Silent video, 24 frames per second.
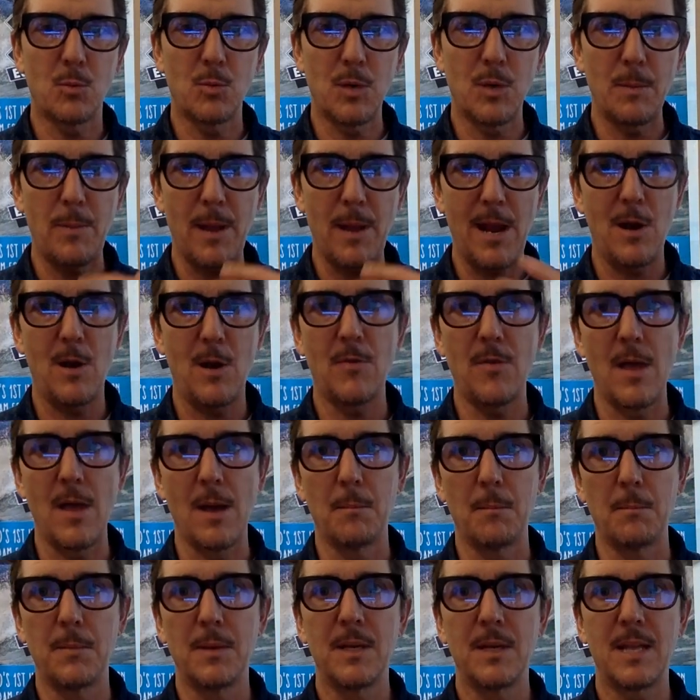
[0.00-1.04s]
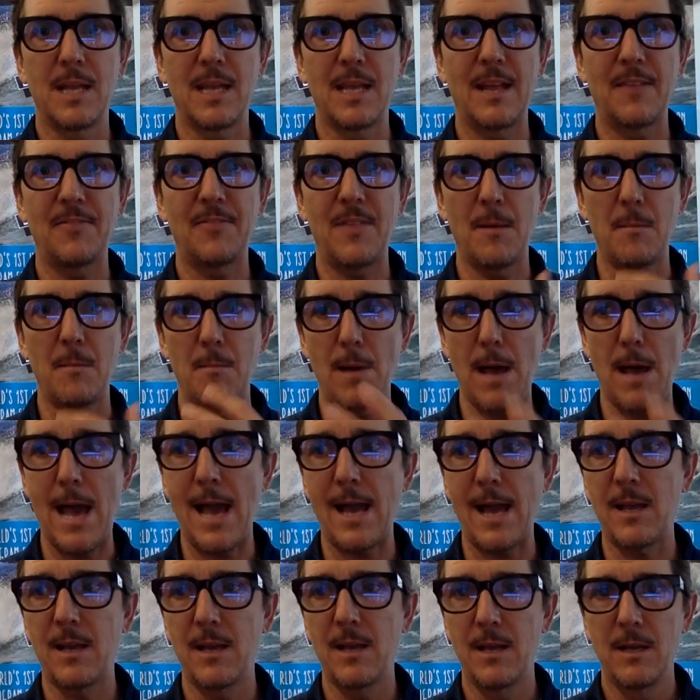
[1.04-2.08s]
to repair them, to get them
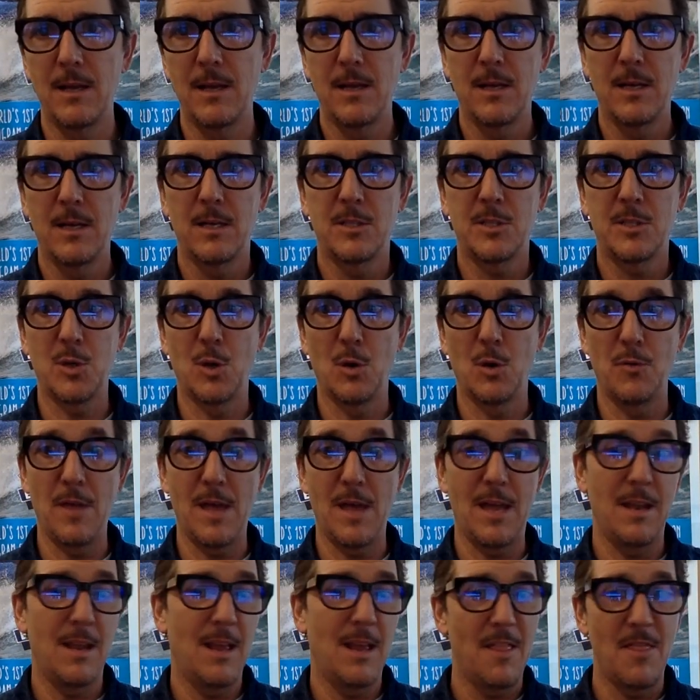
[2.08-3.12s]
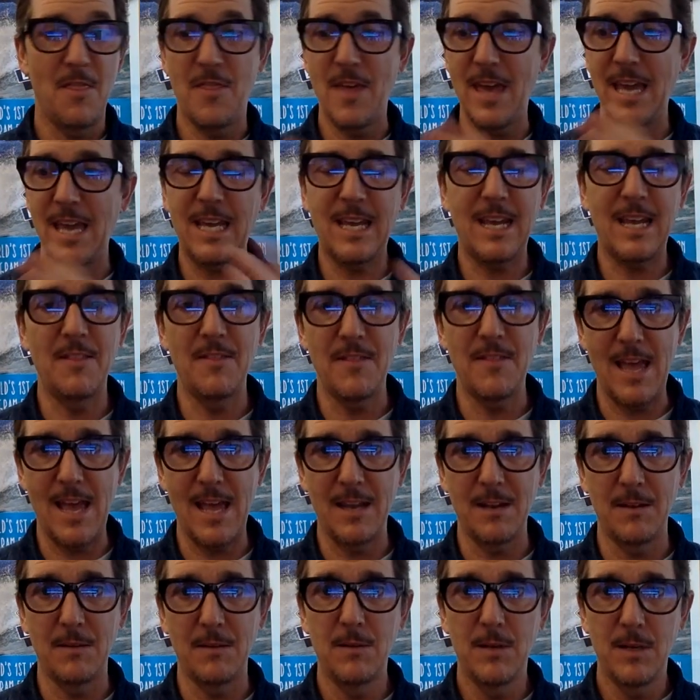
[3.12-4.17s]
back so that they can
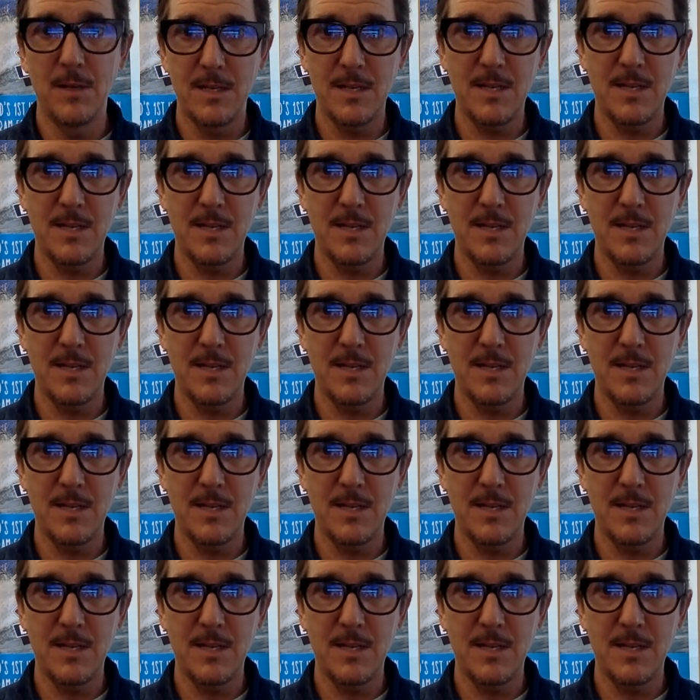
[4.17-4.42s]
then